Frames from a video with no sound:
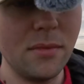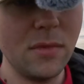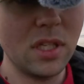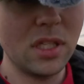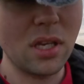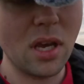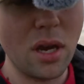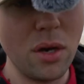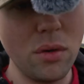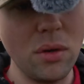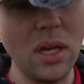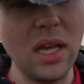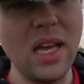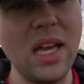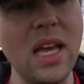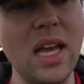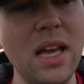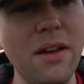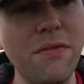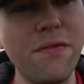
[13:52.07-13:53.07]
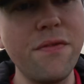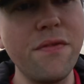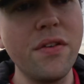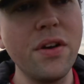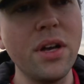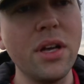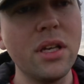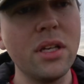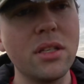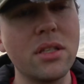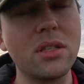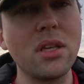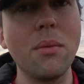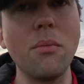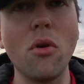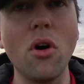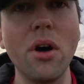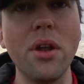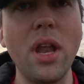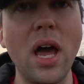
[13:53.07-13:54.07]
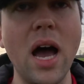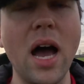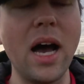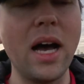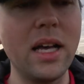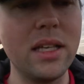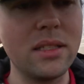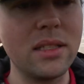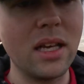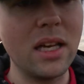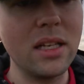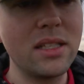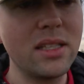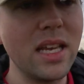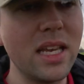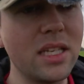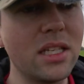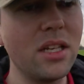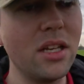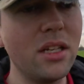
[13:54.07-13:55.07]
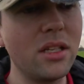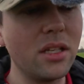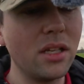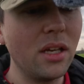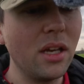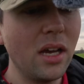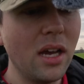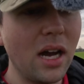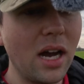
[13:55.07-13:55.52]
So if someone has assisted